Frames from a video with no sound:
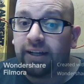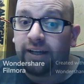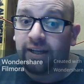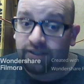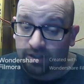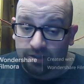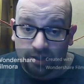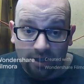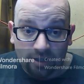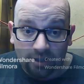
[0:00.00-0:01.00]
It's a
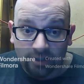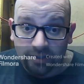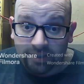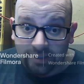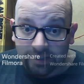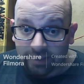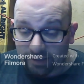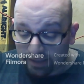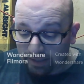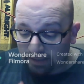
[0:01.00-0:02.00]
lot harder than you
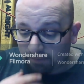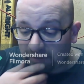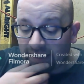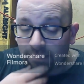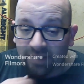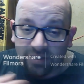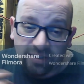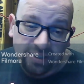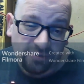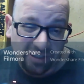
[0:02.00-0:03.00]
think, but I've been
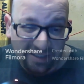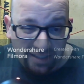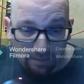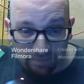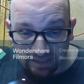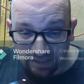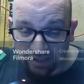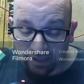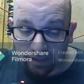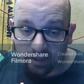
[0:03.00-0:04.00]
doing this for like 10 plus
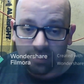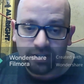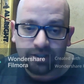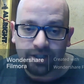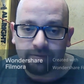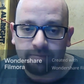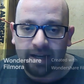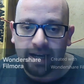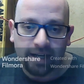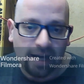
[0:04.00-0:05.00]
years, shaving
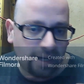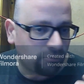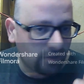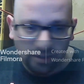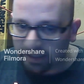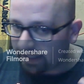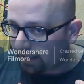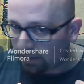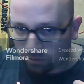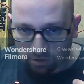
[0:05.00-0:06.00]
my head. I really
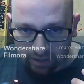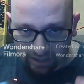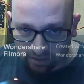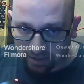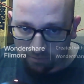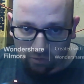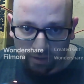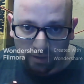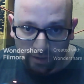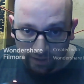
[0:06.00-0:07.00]
cannot grow hair
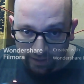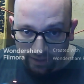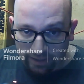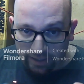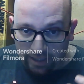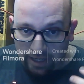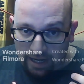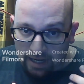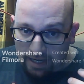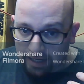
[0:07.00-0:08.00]
anymore.
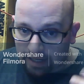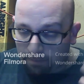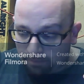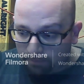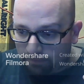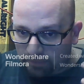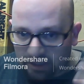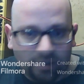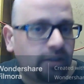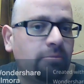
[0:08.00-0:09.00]
I am
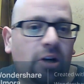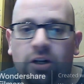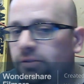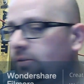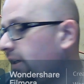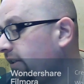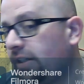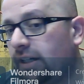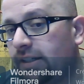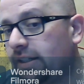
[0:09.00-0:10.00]
literally bald, as
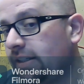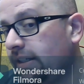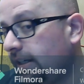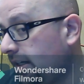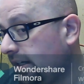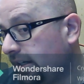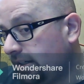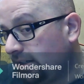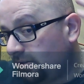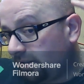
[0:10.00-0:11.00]
you guys can see. I
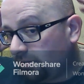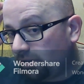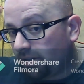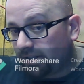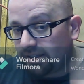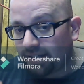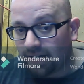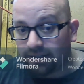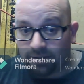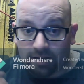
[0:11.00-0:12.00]
can only grow it on the
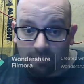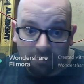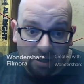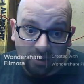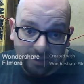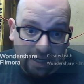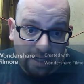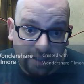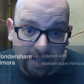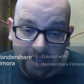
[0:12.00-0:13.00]
side, so I'm a bald
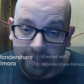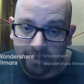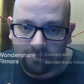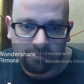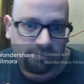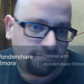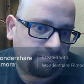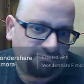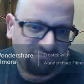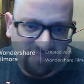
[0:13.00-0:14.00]
guy, and
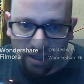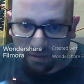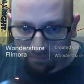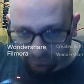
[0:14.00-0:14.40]
eh,